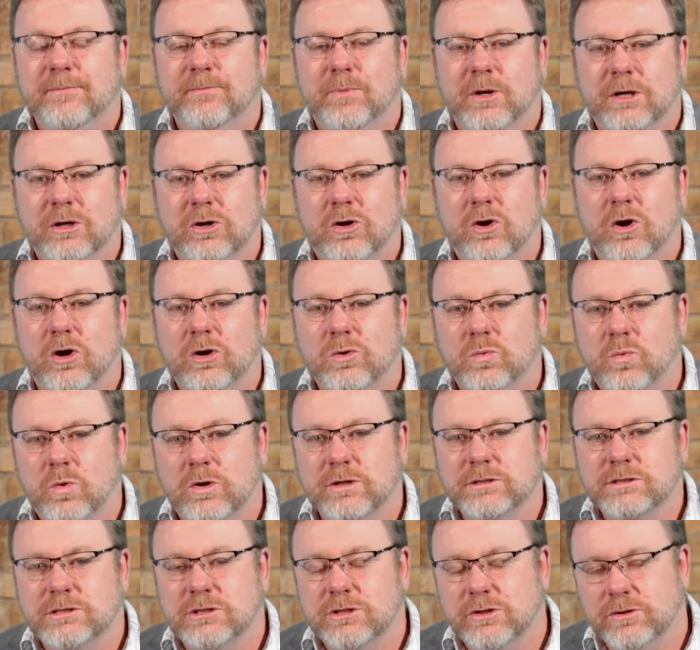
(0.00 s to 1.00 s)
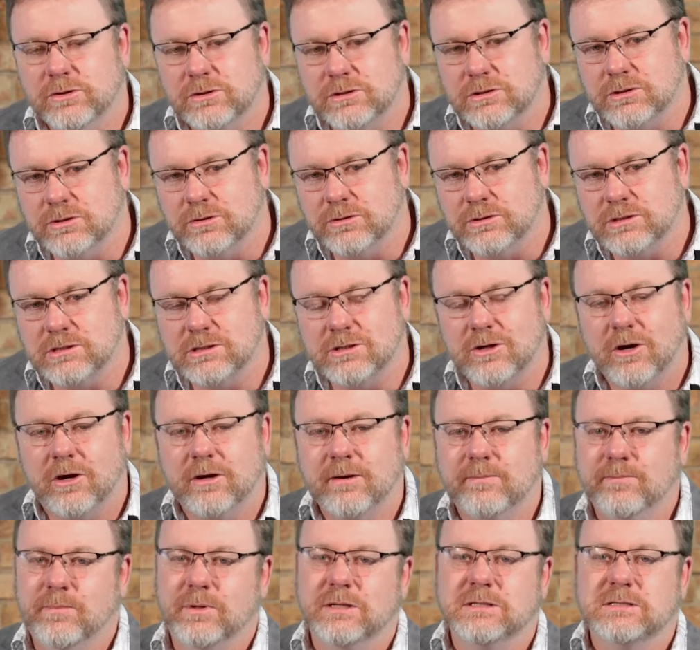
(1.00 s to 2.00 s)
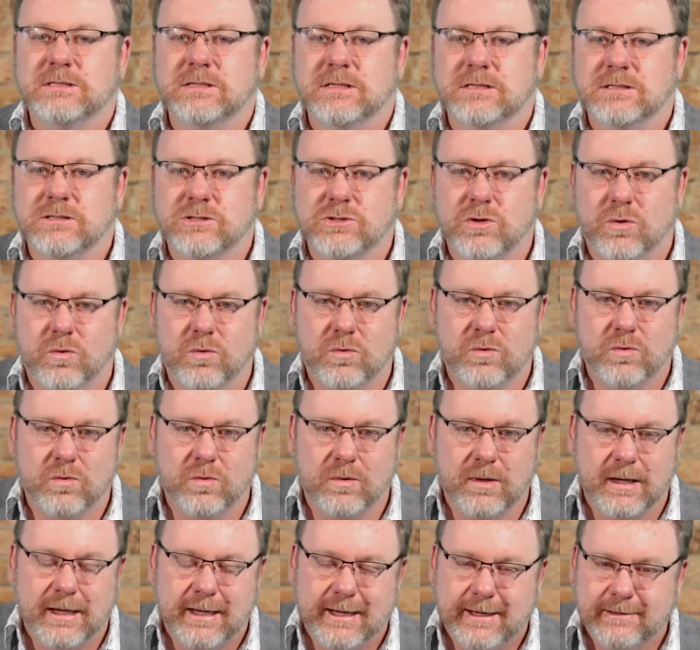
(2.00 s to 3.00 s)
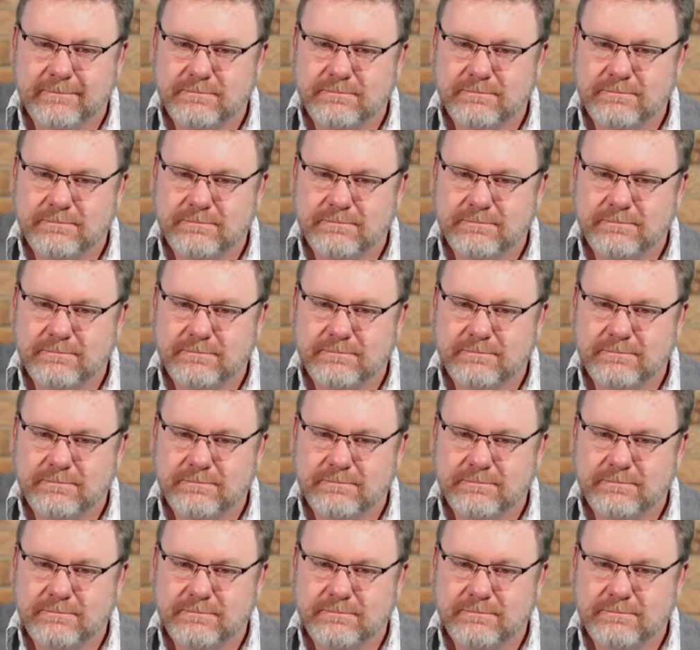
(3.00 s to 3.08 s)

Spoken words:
but God wants you to start a business or